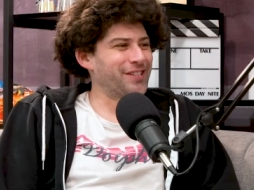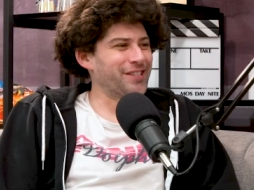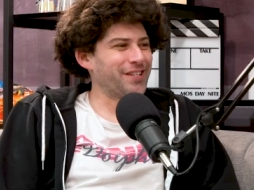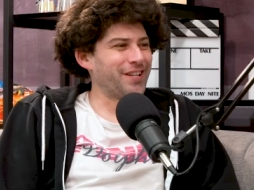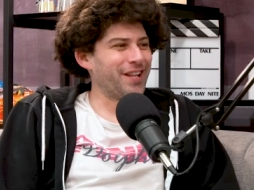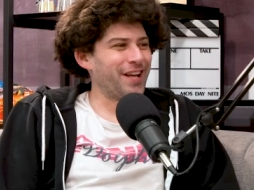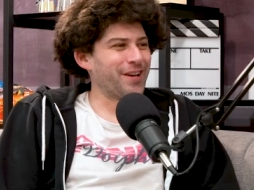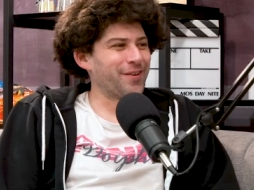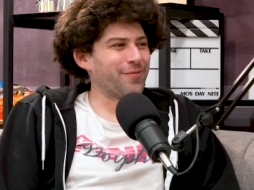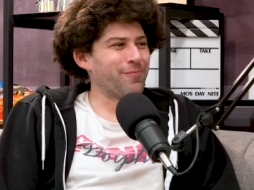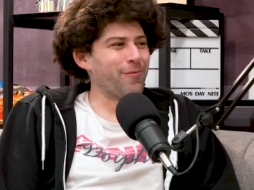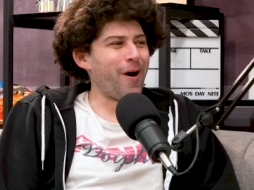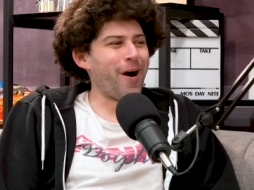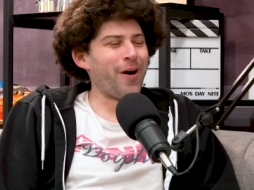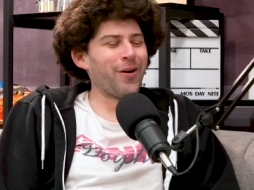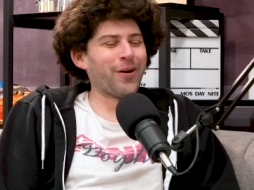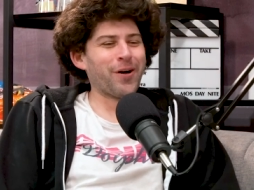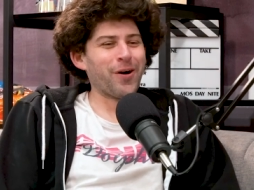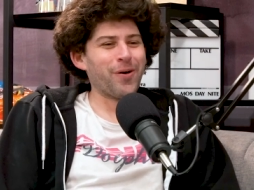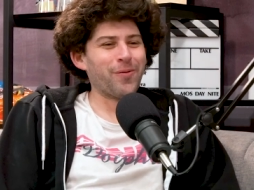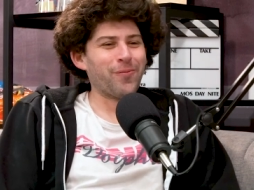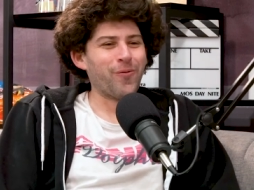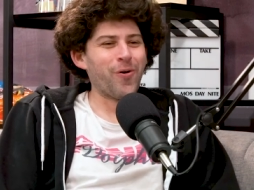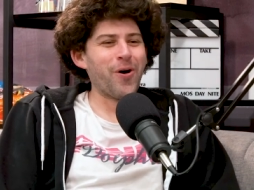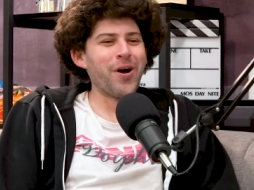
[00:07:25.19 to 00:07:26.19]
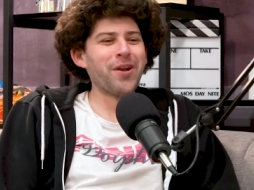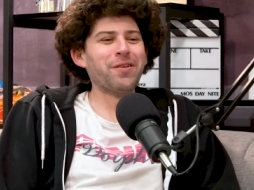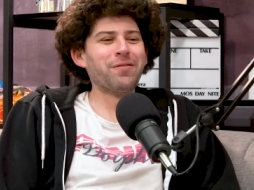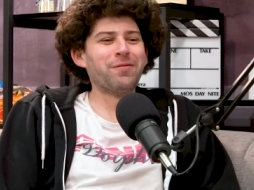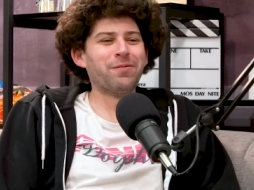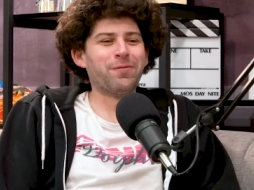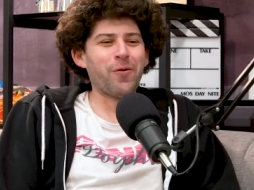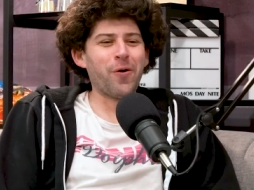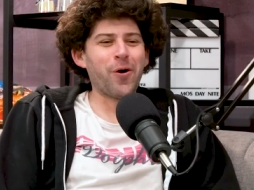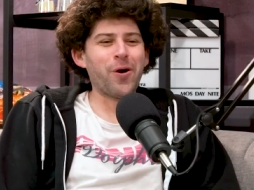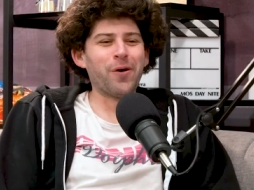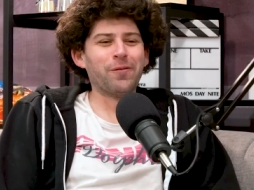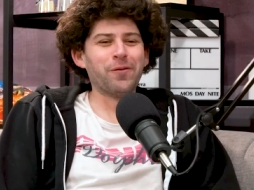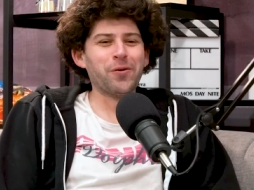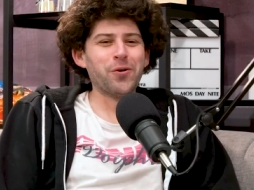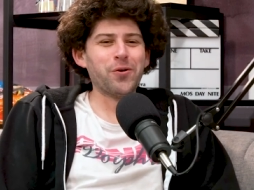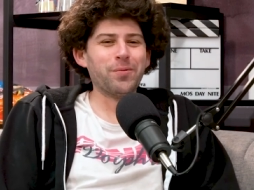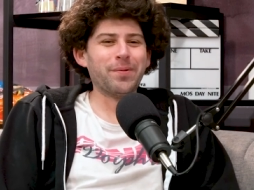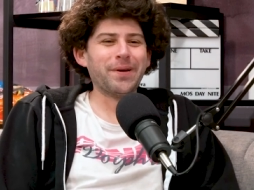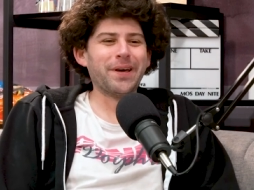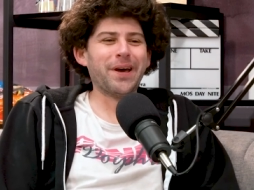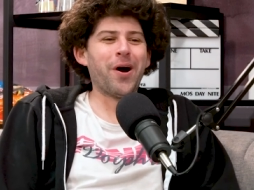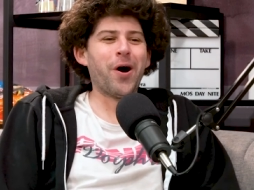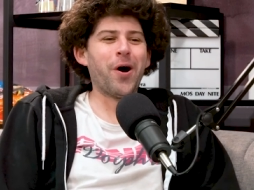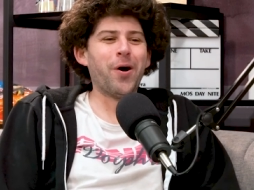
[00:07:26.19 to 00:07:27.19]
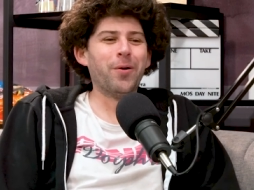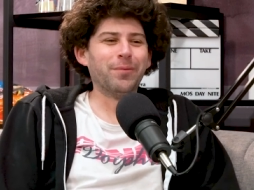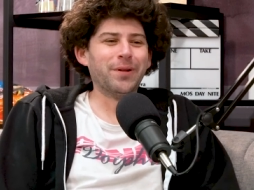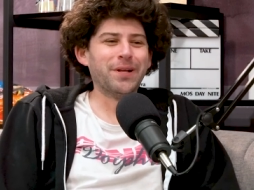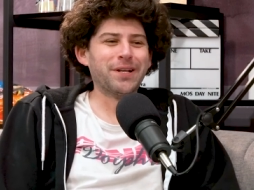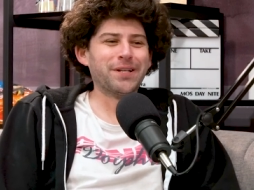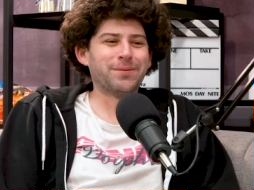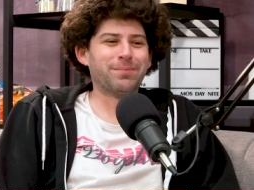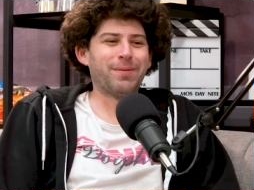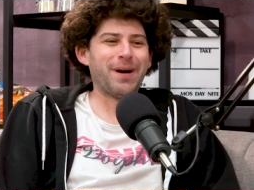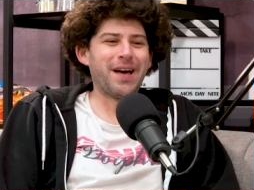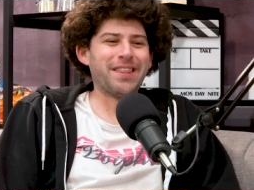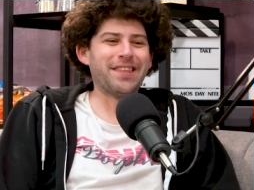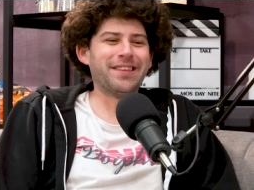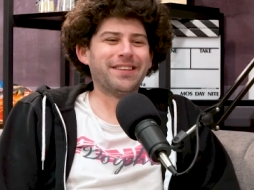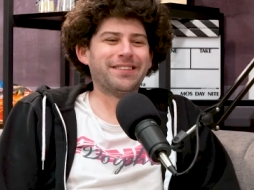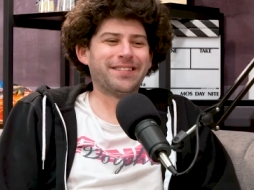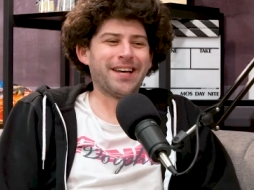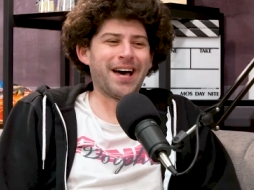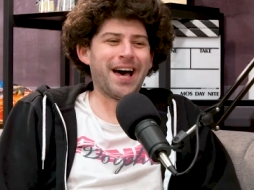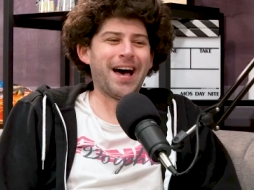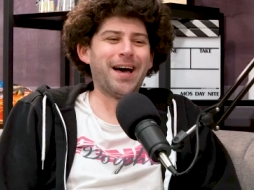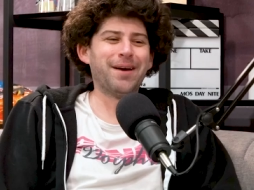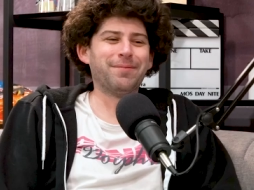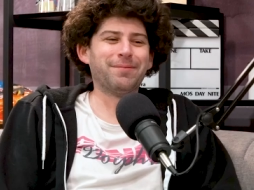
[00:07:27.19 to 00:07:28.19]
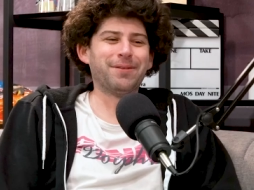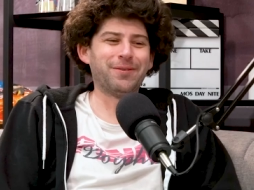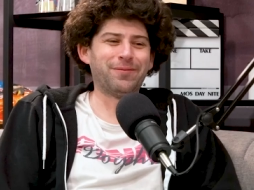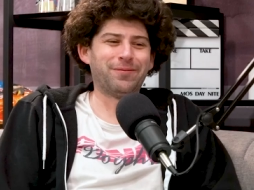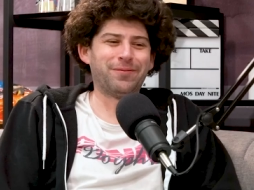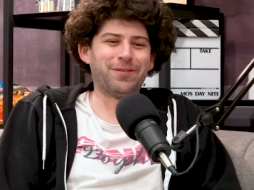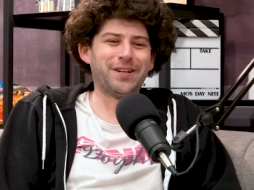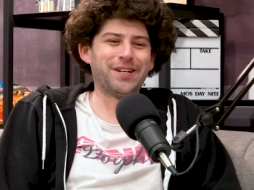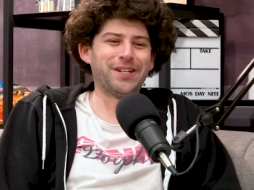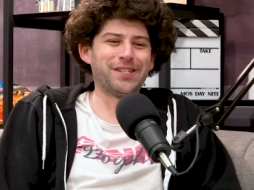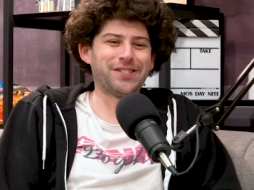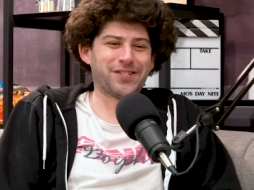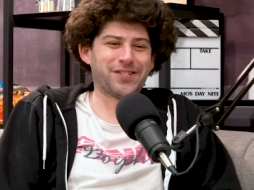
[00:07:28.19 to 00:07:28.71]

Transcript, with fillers: Like, welcome. Yeah. One in four of you will be homeless by the time you finish